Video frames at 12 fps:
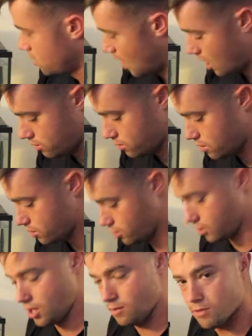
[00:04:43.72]
how long
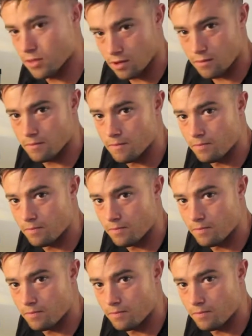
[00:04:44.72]
you're keeping them